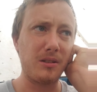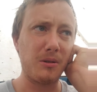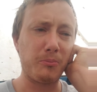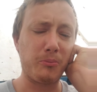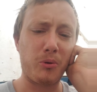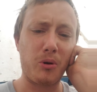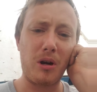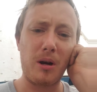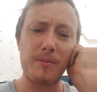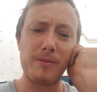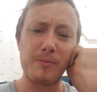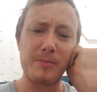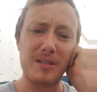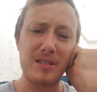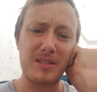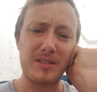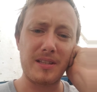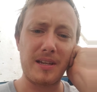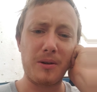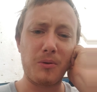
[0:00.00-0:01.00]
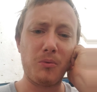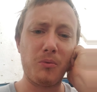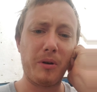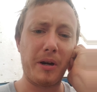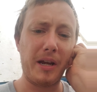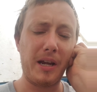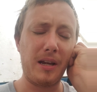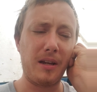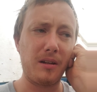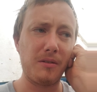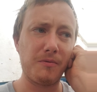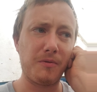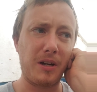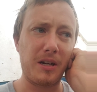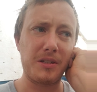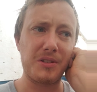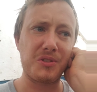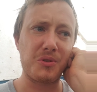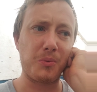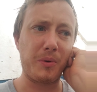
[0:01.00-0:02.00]
the problem is that rain
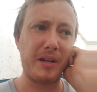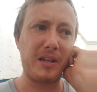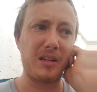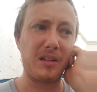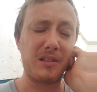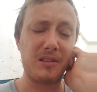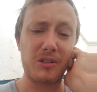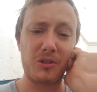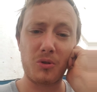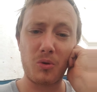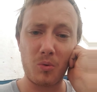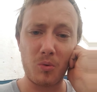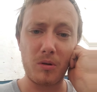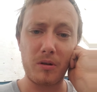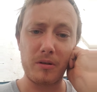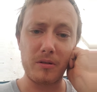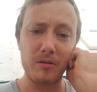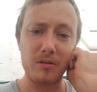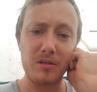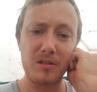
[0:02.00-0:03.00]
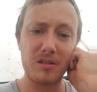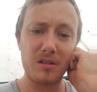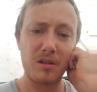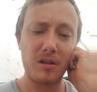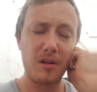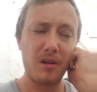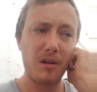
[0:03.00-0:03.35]
finds a way in the corners.